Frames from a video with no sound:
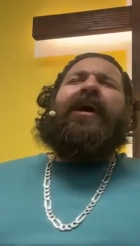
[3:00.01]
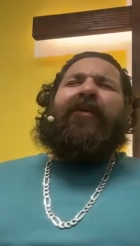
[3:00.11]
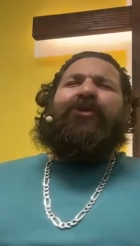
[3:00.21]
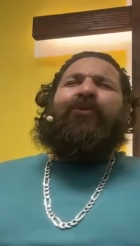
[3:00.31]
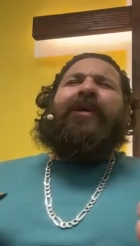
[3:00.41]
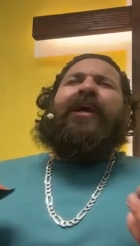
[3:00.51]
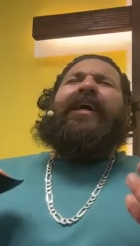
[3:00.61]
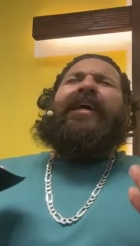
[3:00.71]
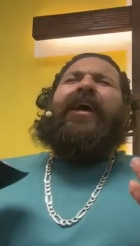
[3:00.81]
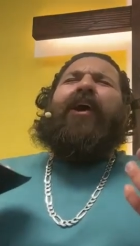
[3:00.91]
that you would
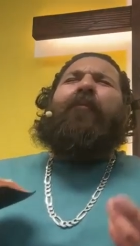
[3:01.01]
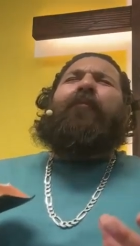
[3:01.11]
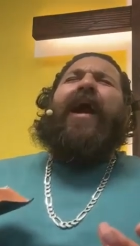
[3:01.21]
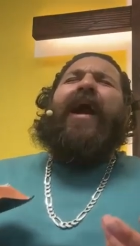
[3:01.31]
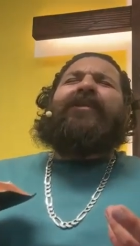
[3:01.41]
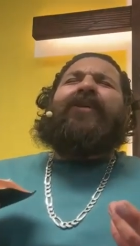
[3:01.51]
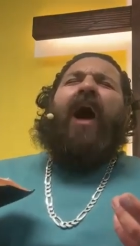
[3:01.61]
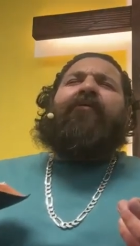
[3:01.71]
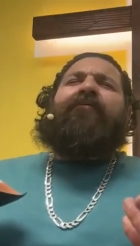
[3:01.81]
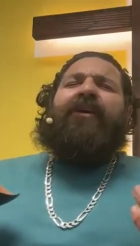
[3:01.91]
get our minds
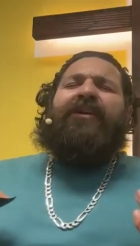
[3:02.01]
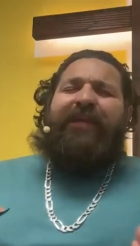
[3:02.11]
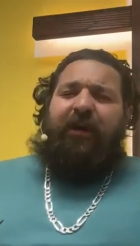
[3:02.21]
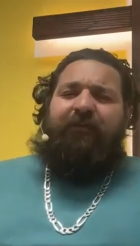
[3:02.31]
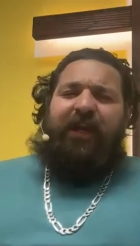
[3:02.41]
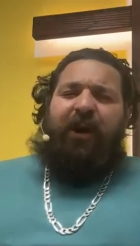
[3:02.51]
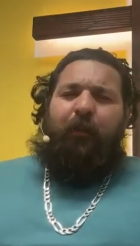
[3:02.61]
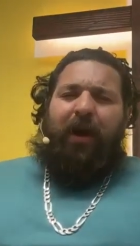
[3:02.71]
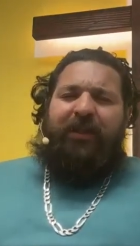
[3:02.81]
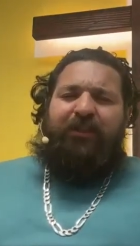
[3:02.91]
off of ourselves, get our
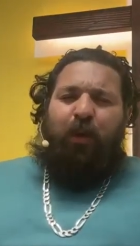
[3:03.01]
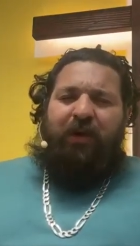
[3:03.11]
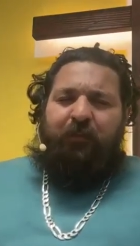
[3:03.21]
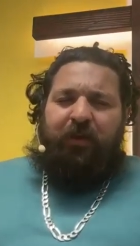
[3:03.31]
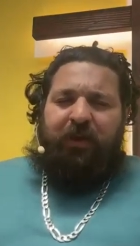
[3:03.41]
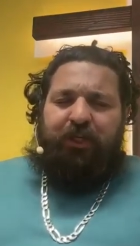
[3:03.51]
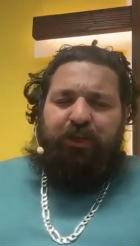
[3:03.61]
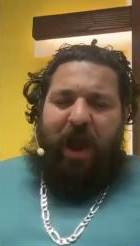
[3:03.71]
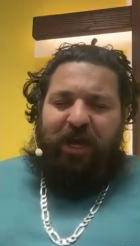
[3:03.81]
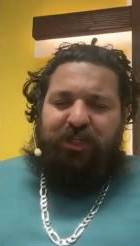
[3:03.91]
minds away from the
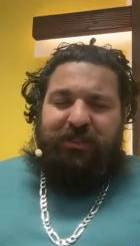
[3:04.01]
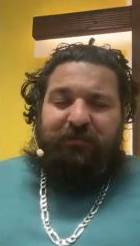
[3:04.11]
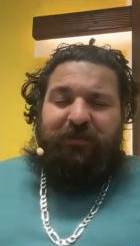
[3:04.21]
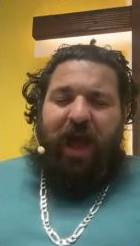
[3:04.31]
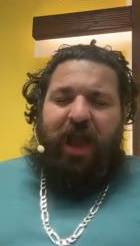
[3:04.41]
distractions of